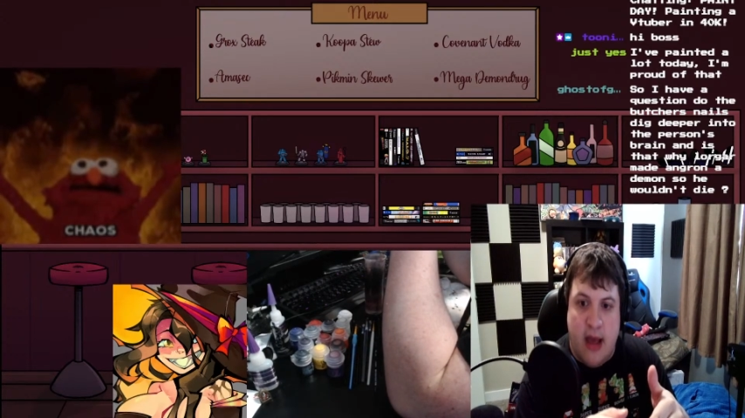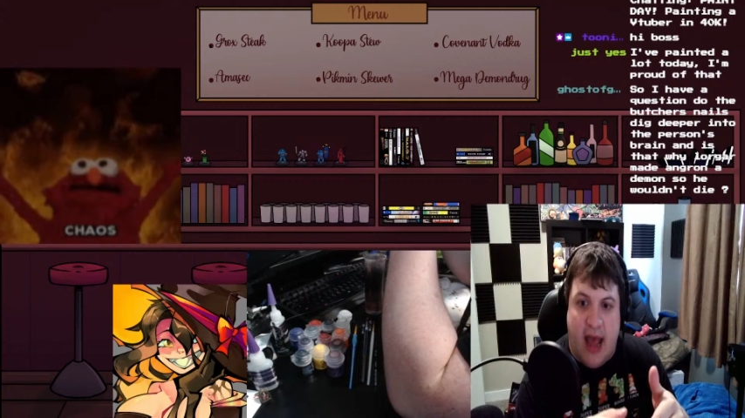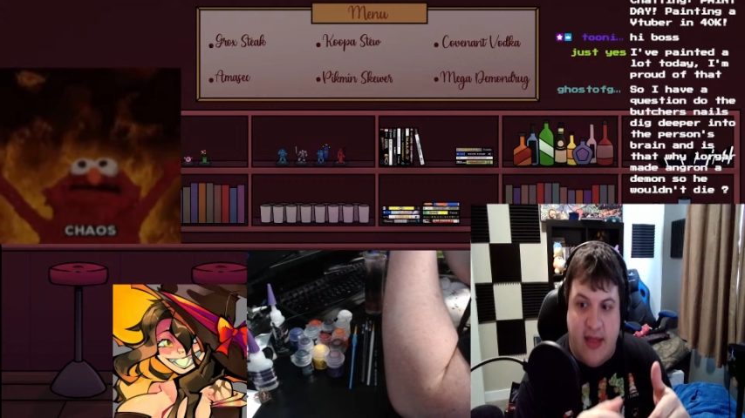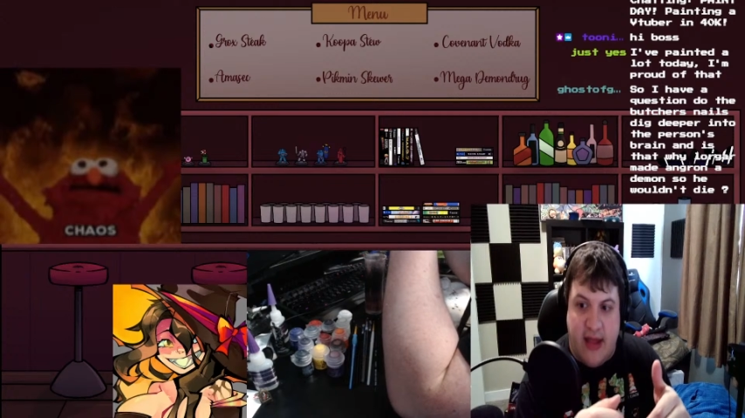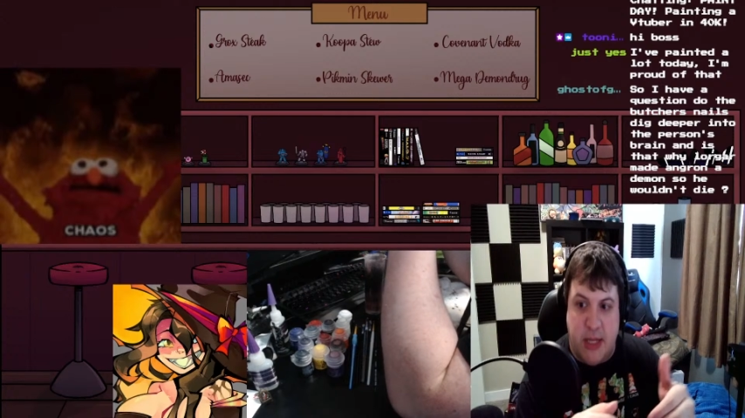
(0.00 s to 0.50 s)

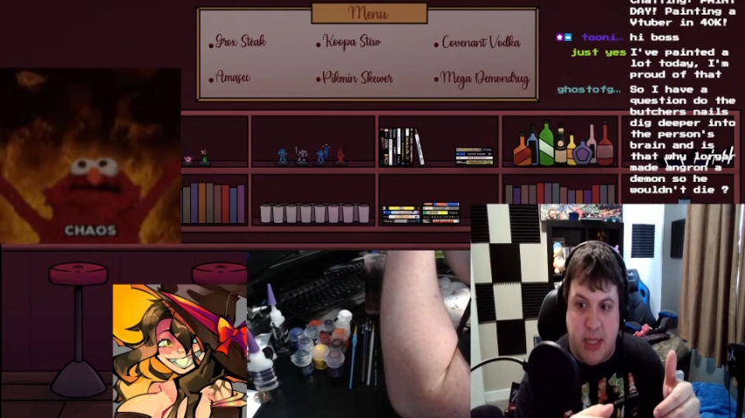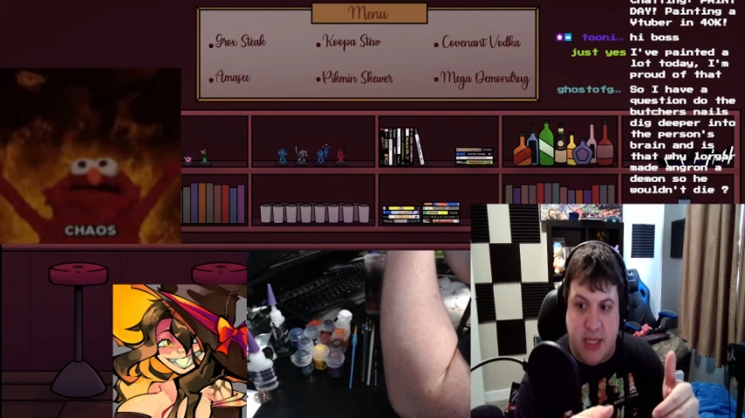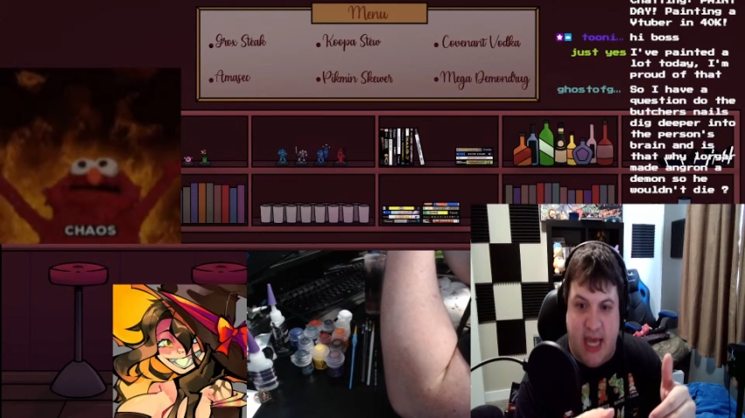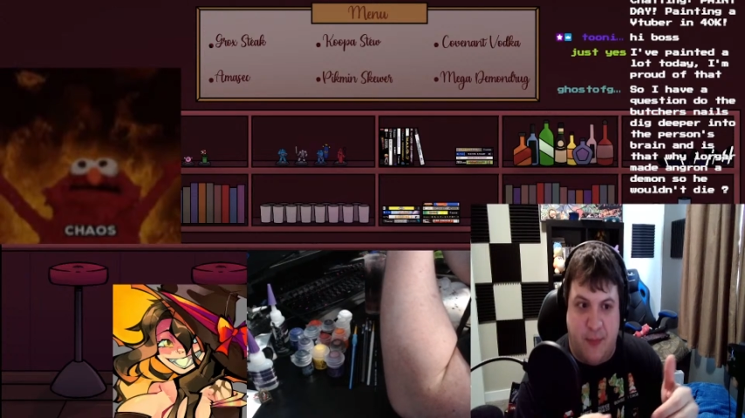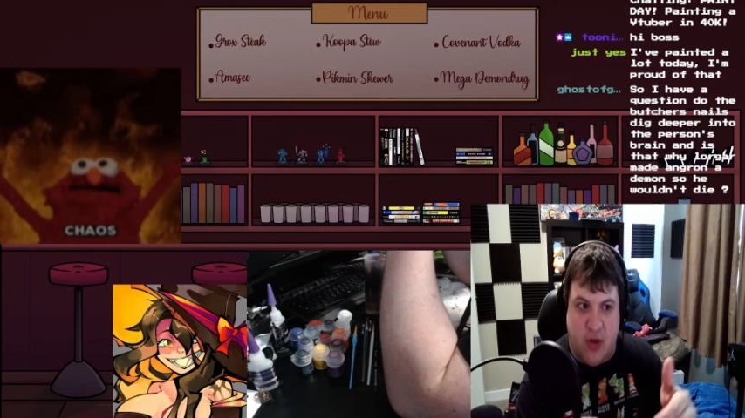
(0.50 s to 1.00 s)
And then it just
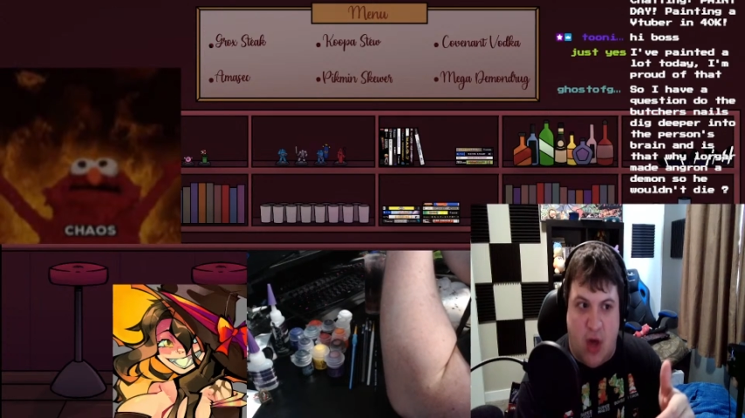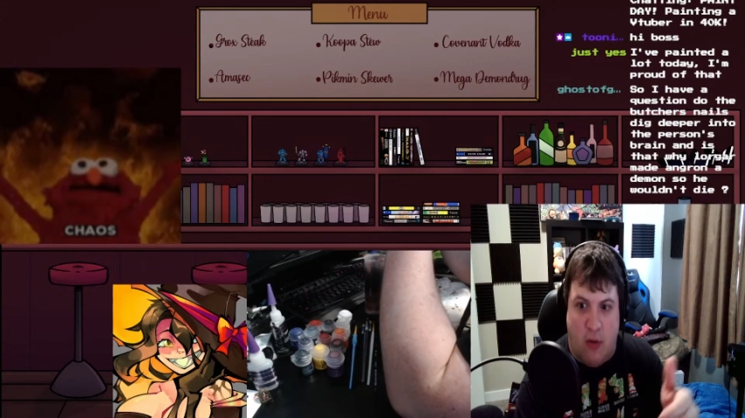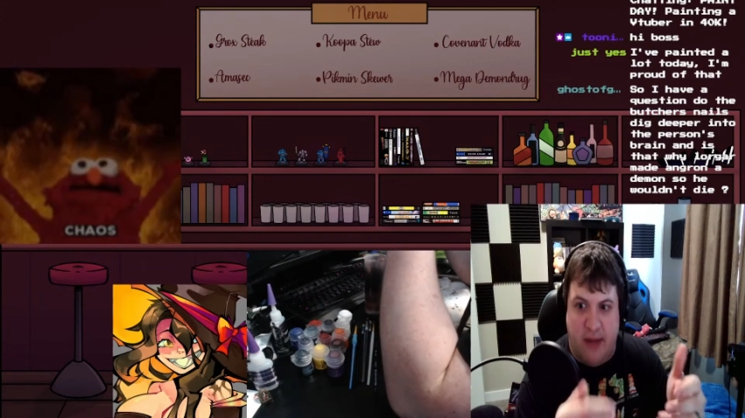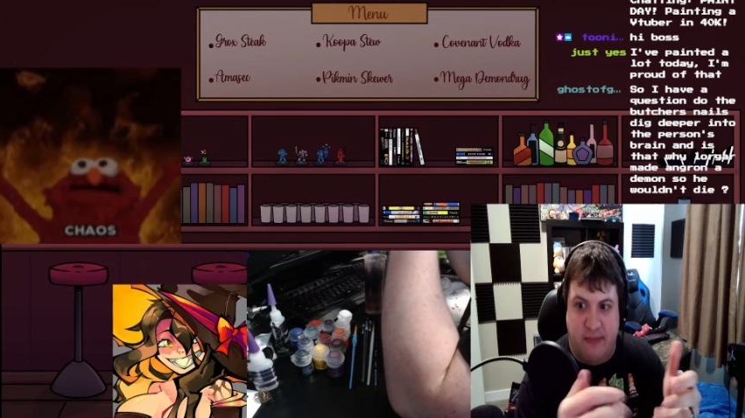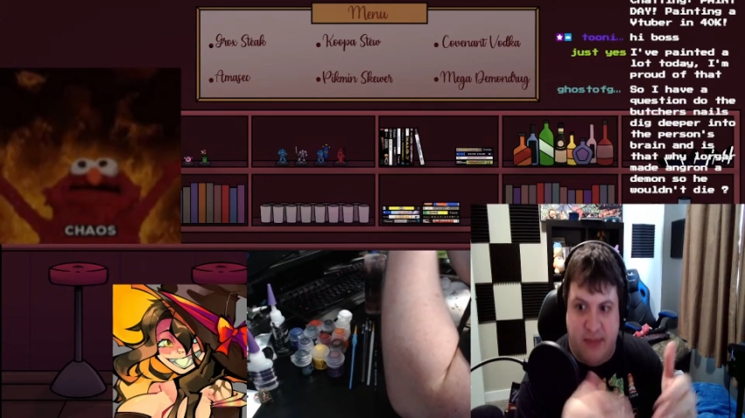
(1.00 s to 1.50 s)
keeps
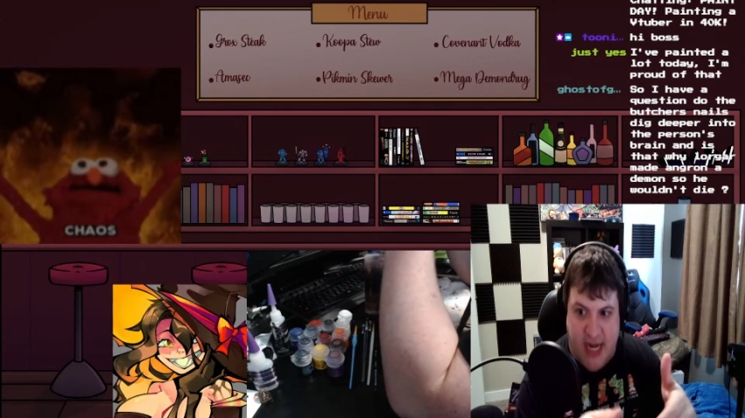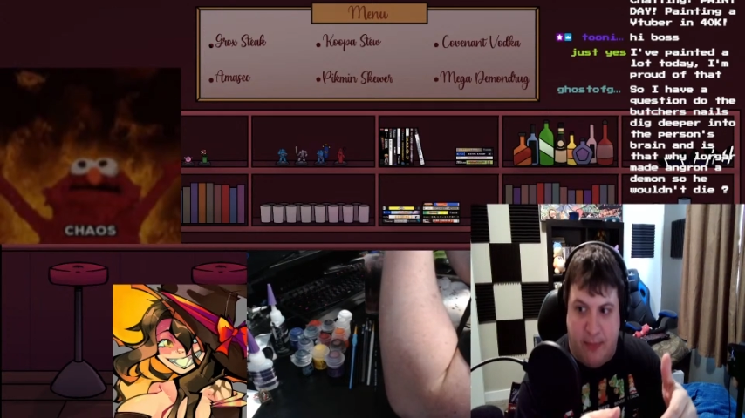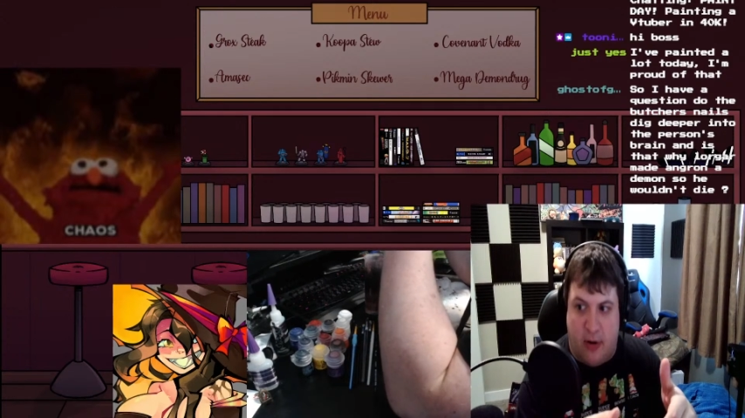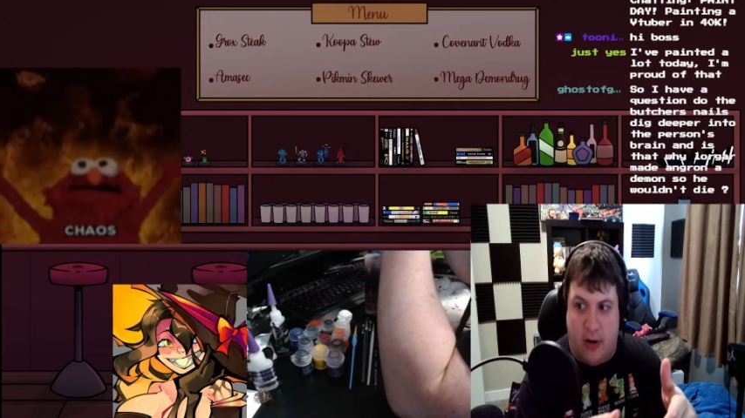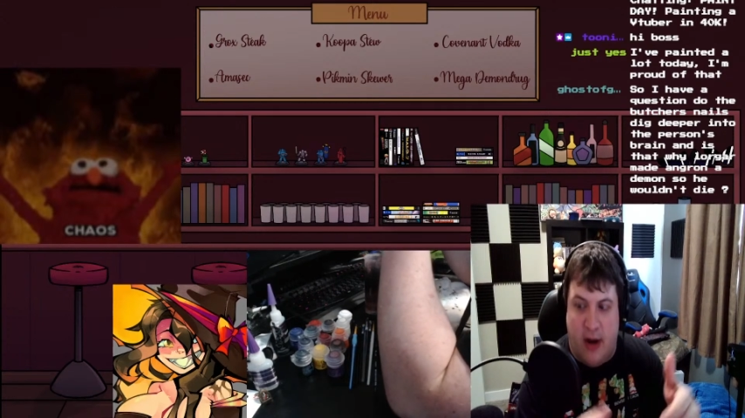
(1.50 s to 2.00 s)
going deeper